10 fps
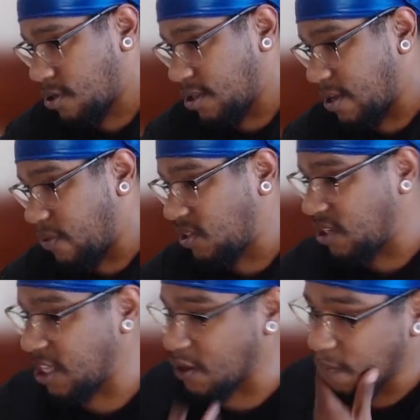And we
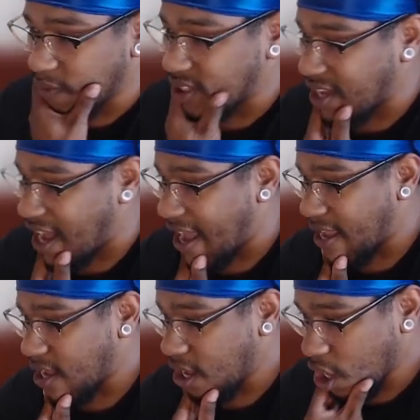see this guy
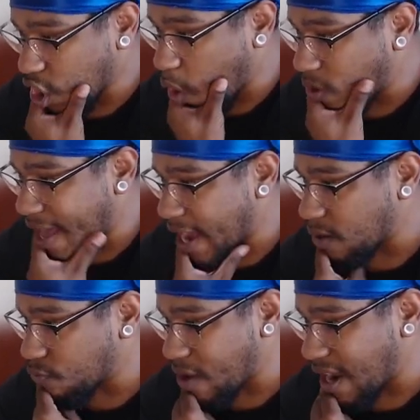going at
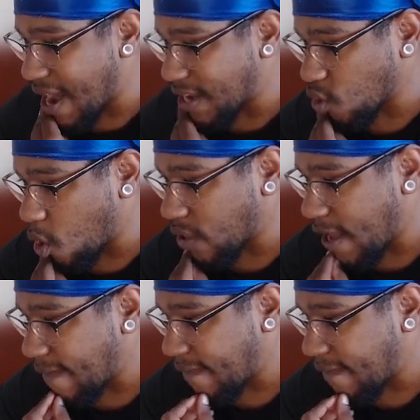him, red eyes, all that.